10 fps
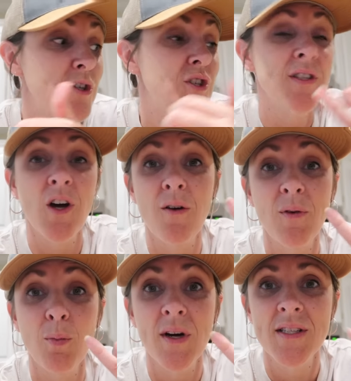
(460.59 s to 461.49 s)
which is
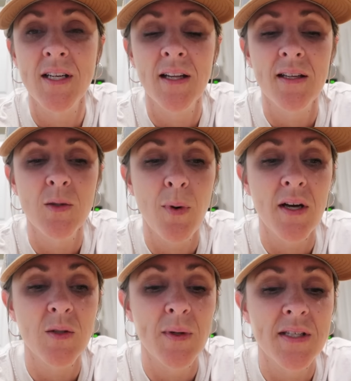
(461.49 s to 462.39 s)
often present in these
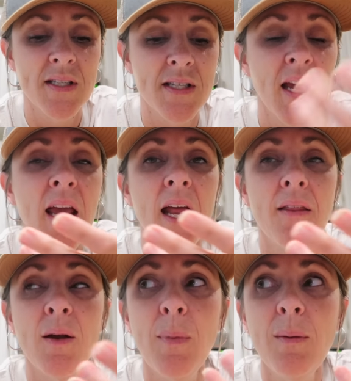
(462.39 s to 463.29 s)
box mixes,
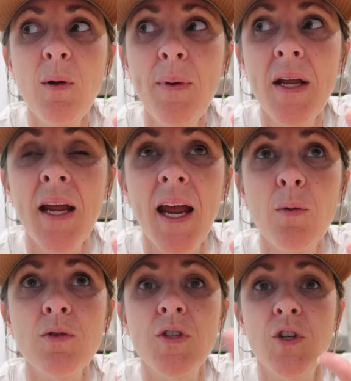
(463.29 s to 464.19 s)
then maybe being
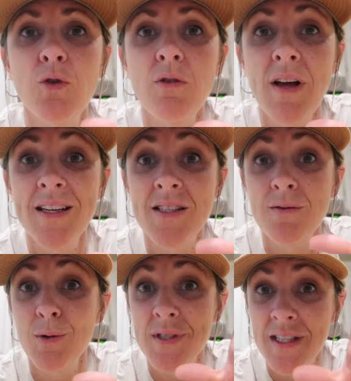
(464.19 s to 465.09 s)
able to utilize the
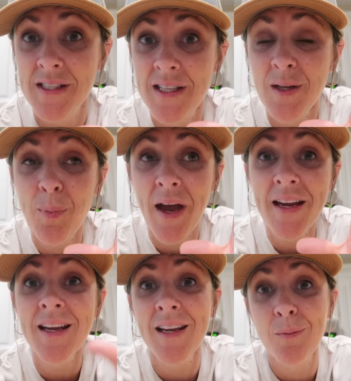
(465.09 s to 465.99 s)
little seasoning
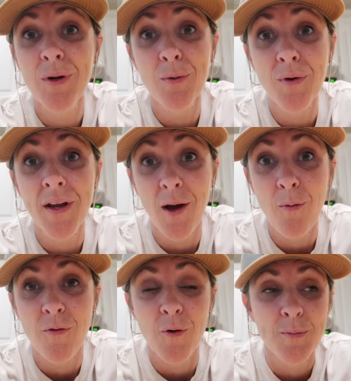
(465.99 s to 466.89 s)
packet can be really
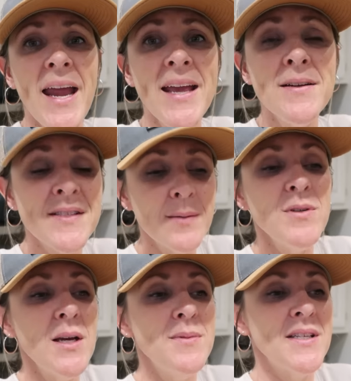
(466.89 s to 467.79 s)
helpful. And
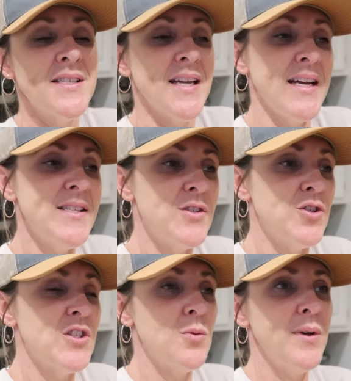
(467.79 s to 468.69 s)
sometimes it's nice
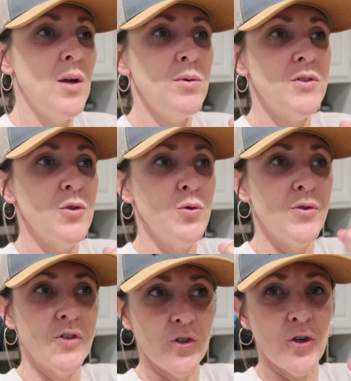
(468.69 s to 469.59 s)
just to be able to
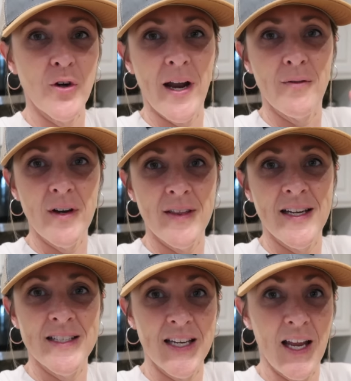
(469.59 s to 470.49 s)
stir
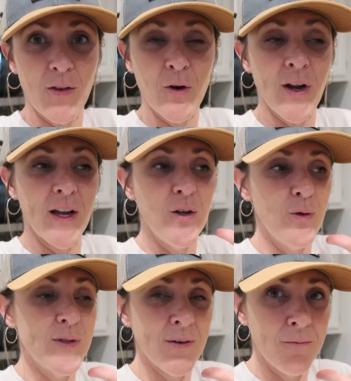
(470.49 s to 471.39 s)
everything together and
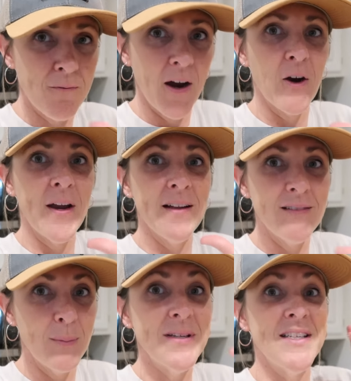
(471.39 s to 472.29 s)
use a very
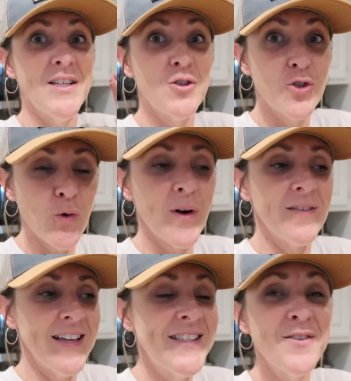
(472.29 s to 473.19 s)
limited short
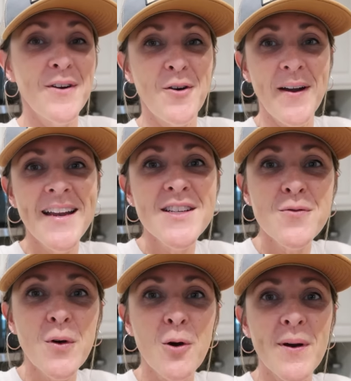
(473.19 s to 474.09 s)
list of ingredients
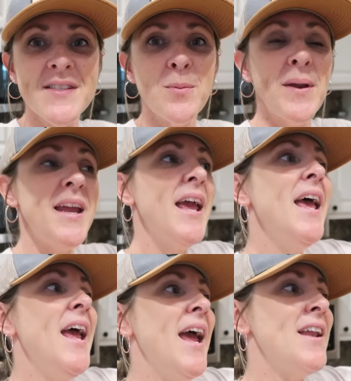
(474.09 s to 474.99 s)
for a recipe,
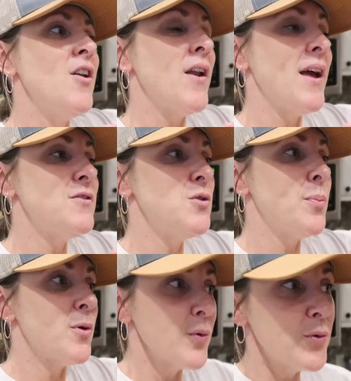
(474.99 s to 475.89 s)
and not have to
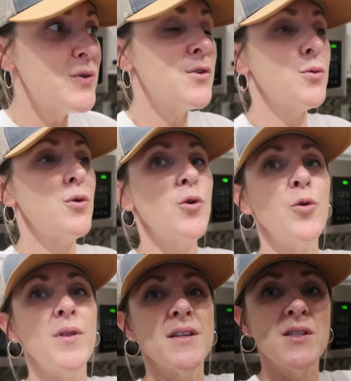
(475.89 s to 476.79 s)
peruse
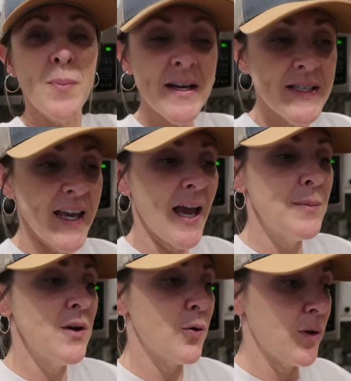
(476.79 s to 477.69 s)
through the spice
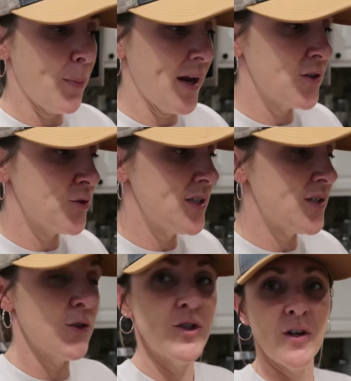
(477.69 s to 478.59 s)
cabinet or the pantry
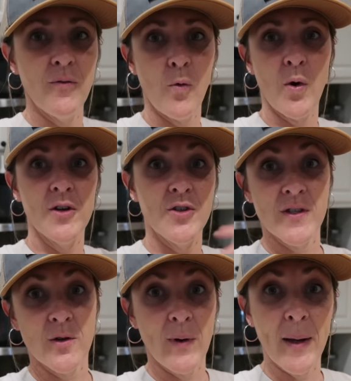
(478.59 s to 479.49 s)
searching for
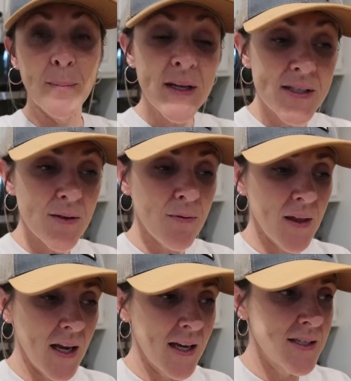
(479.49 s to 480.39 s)
just the right mix of
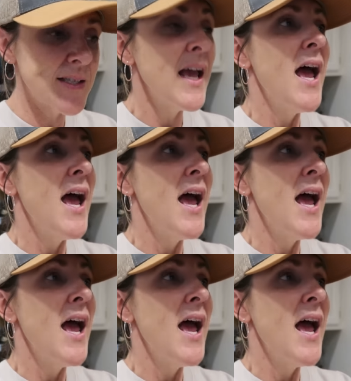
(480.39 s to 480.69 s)
things.